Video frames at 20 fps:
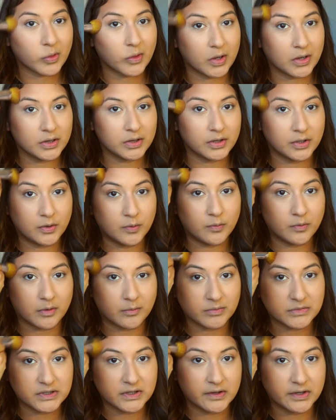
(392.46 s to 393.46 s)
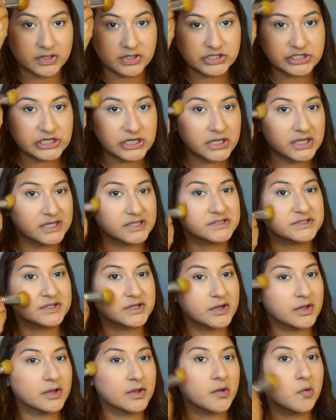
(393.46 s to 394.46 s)
A little warmth to the cheeks.
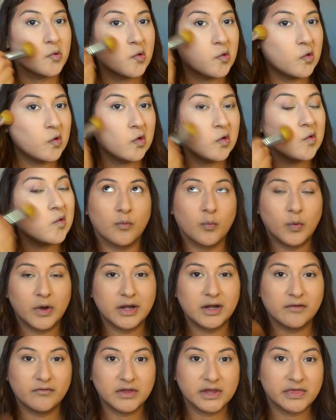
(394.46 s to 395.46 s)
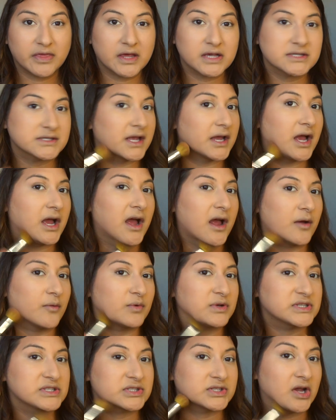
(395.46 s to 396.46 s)
One of the things that I
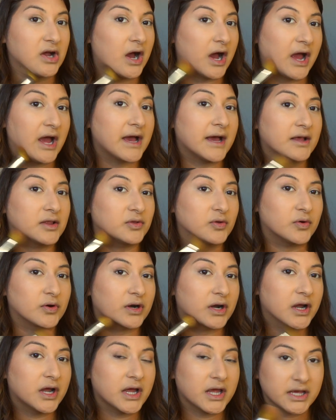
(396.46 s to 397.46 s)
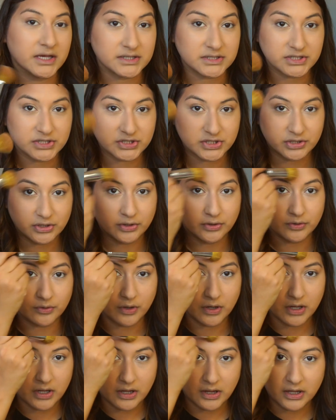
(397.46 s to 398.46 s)
was taught at Laura is to
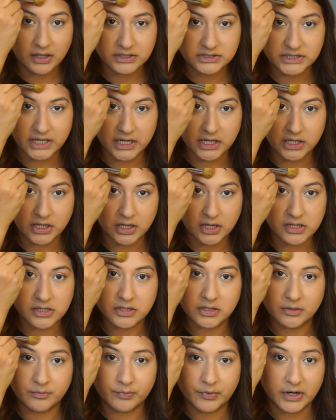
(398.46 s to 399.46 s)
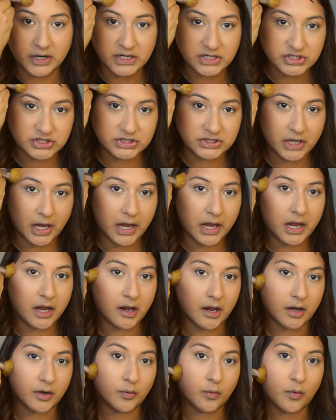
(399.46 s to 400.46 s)
take your brush
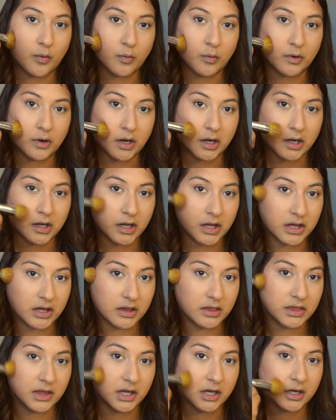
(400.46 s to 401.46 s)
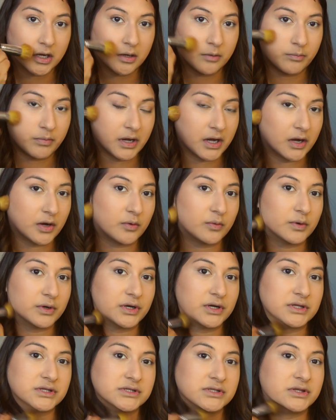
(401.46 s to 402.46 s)
and work it in like a
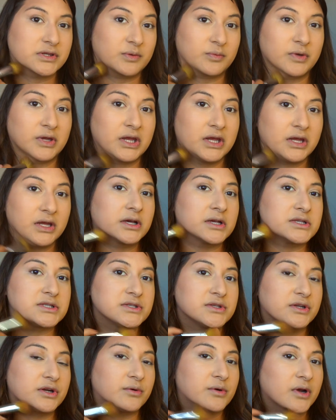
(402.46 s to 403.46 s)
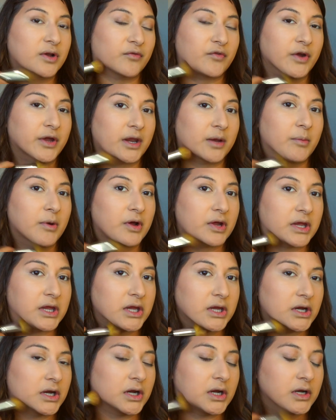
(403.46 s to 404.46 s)
backwards 3 because you don't want to forget about
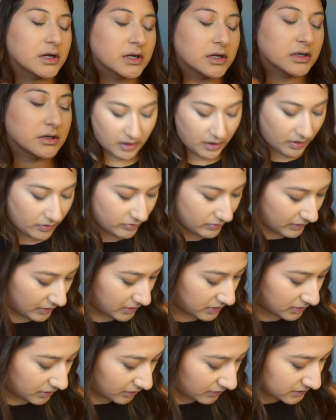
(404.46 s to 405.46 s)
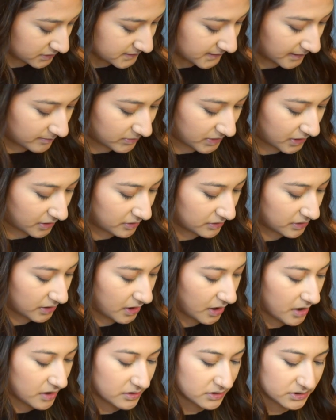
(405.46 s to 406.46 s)
here. And then same thing on the
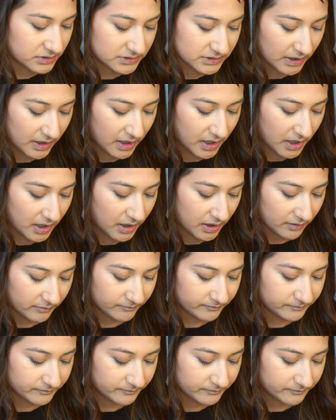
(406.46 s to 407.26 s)
other side.